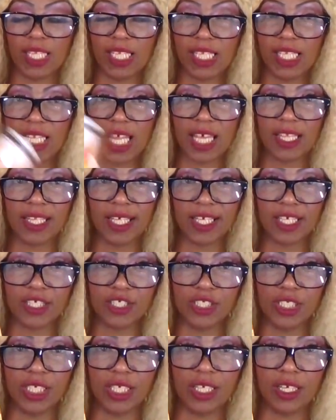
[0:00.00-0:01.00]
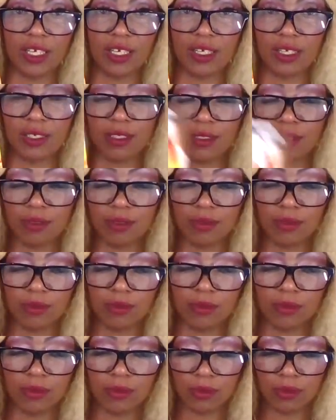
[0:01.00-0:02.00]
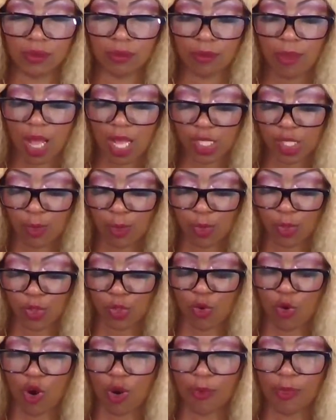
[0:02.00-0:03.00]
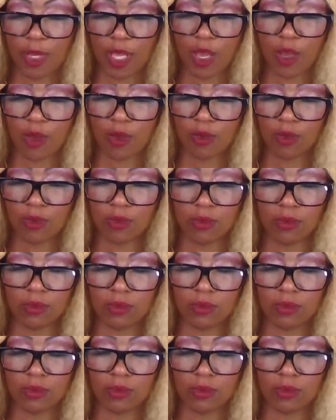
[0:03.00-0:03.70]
this death energy here possible scorpio